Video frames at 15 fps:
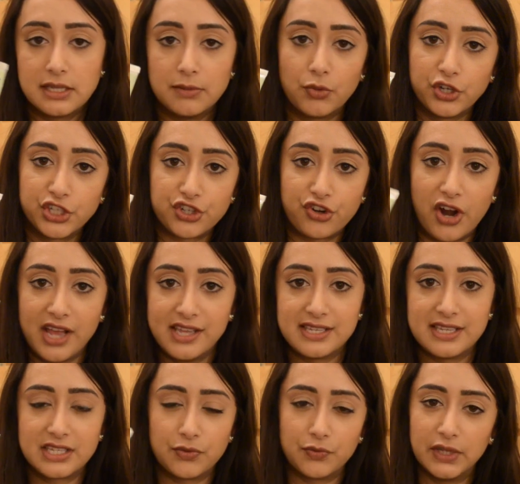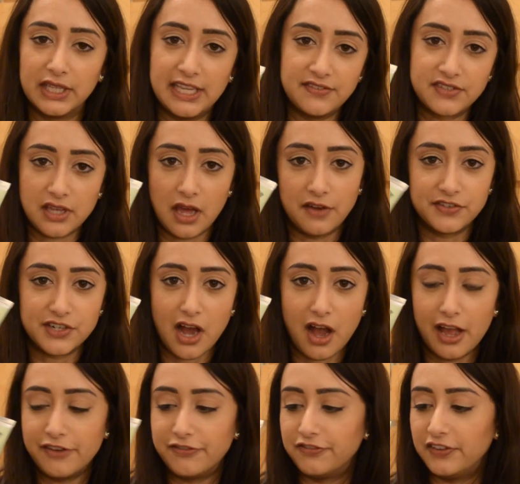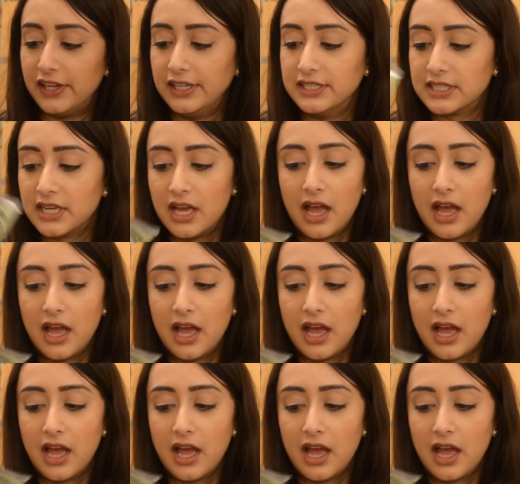It moisturizes and relieves kind of tired feet.